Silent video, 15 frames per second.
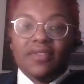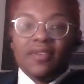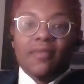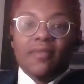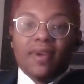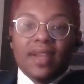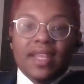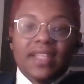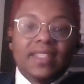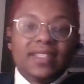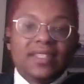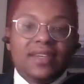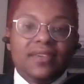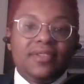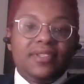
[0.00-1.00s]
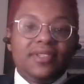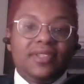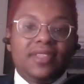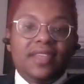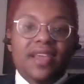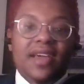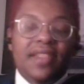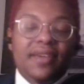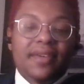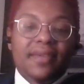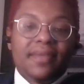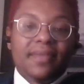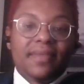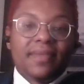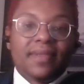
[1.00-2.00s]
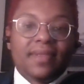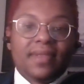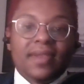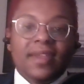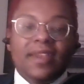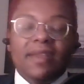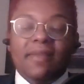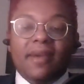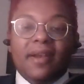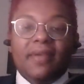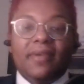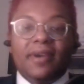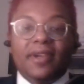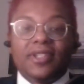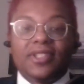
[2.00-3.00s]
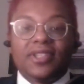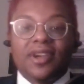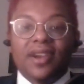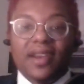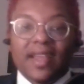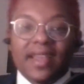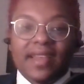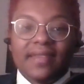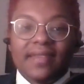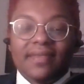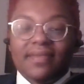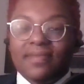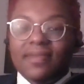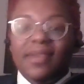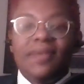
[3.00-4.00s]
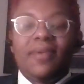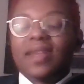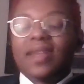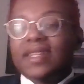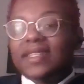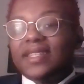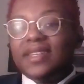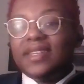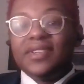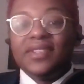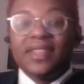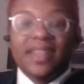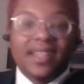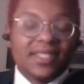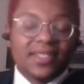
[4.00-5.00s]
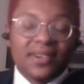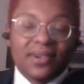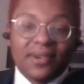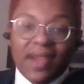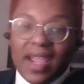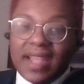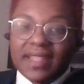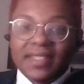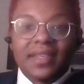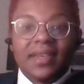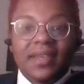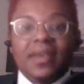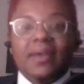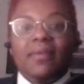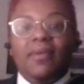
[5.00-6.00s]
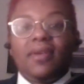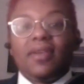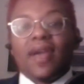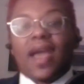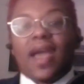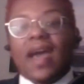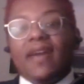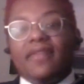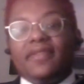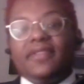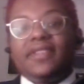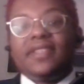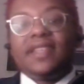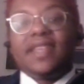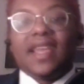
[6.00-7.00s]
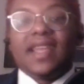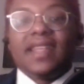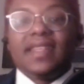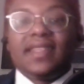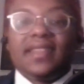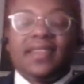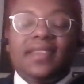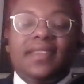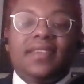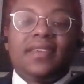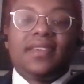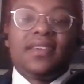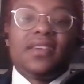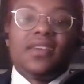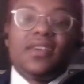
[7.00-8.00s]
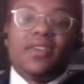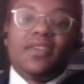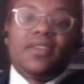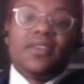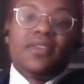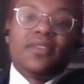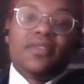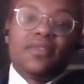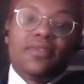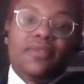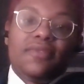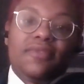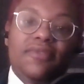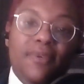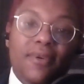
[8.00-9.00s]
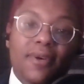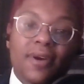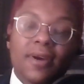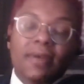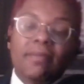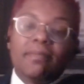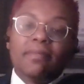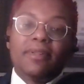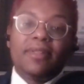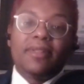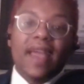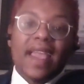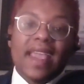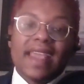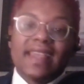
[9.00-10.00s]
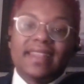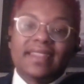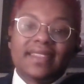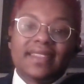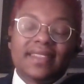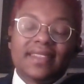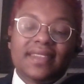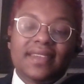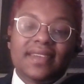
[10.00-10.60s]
from one end zone to the other. No matter where you're starting, you want to continue to the end zone, right? Well, you have to get through 4 plays,